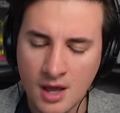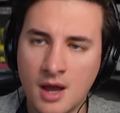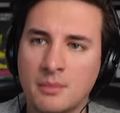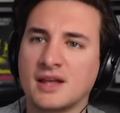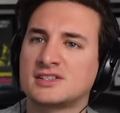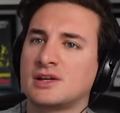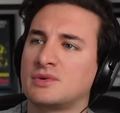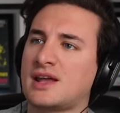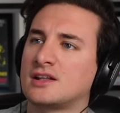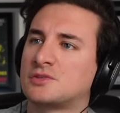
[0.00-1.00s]
But let's stick
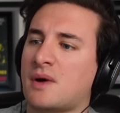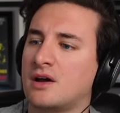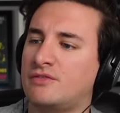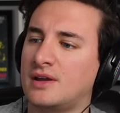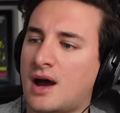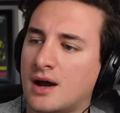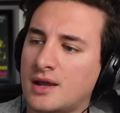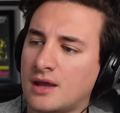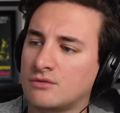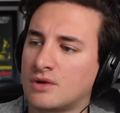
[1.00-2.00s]
with Dan Spivey. I
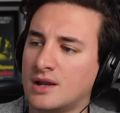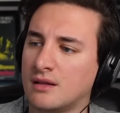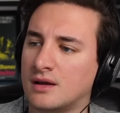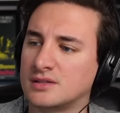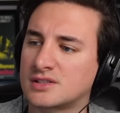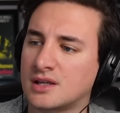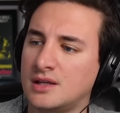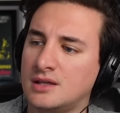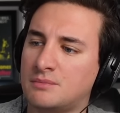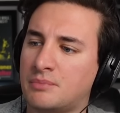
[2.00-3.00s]
hadn't realised
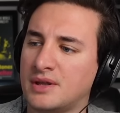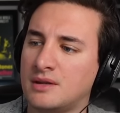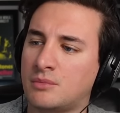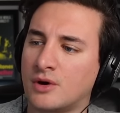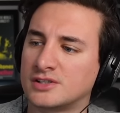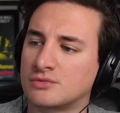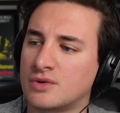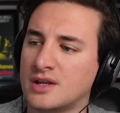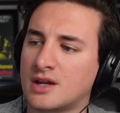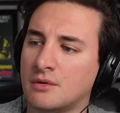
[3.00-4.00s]
he'd been in Puerto
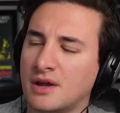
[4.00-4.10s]
Rico.